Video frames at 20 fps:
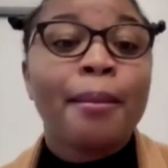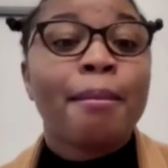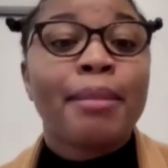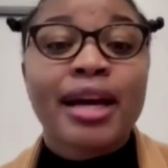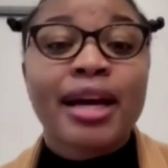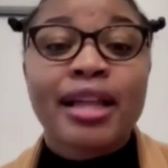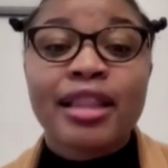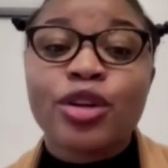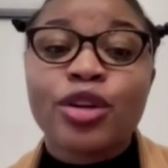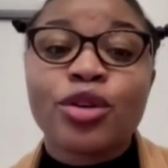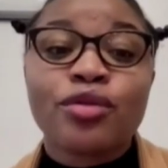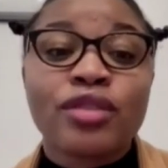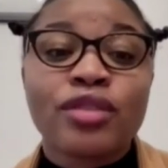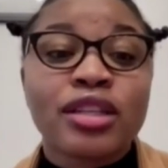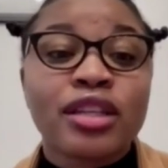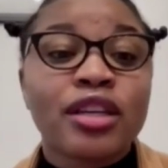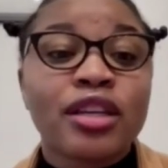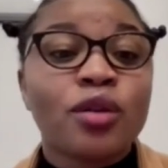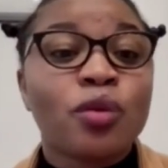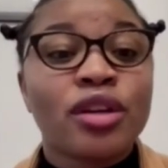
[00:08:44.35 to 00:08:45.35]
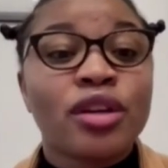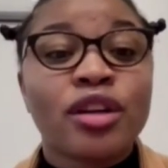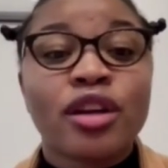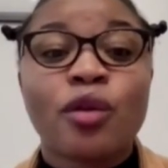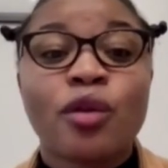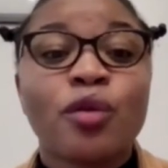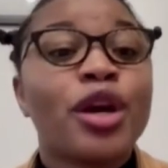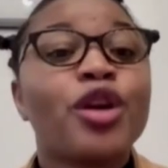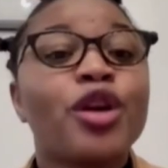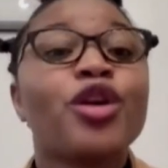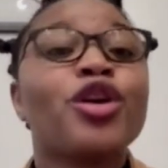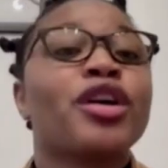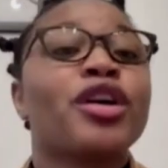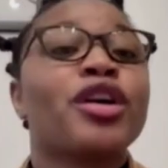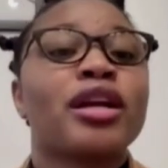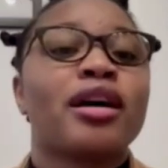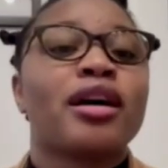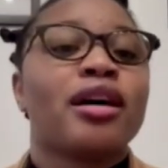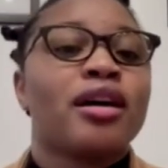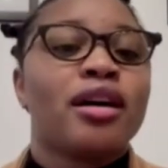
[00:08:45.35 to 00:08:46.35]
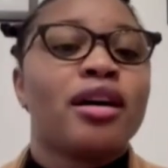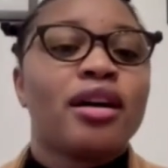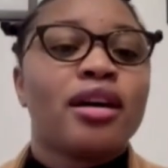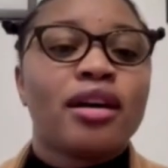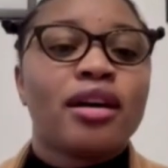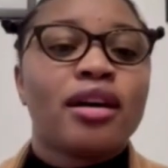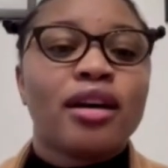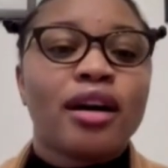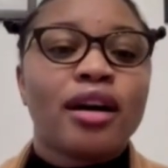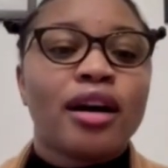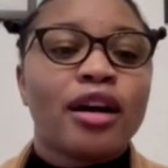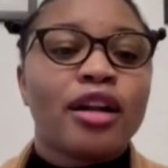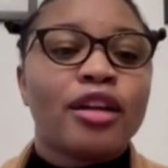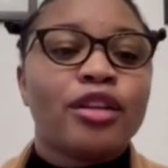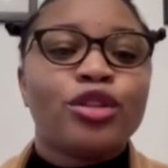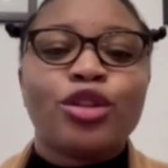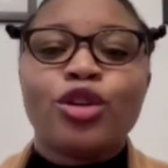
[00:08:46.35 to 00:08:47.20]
But at the end of the day, we are not going to